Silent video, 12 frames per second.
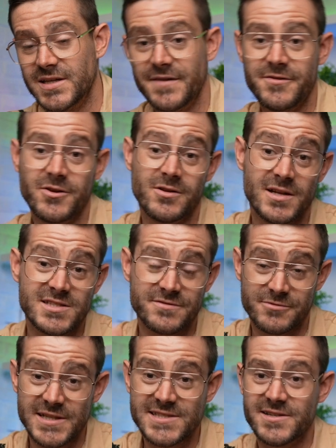if you do lots
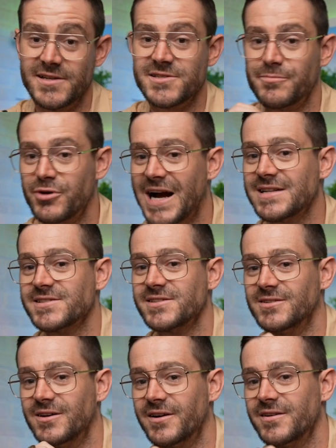of research and practice a
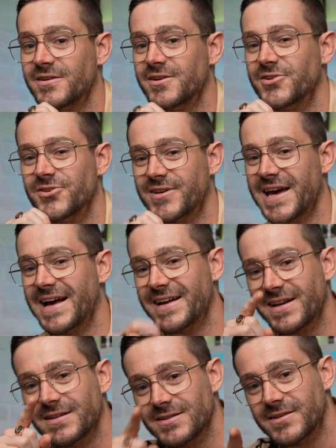lot, you can
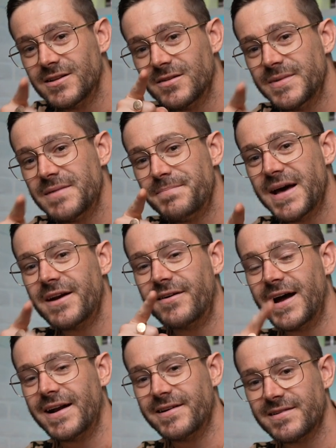get a little bit better
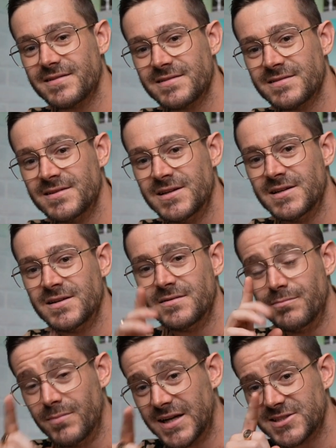at it,
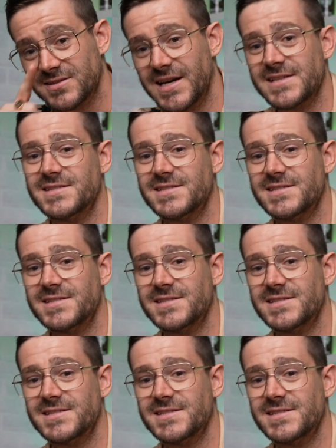much like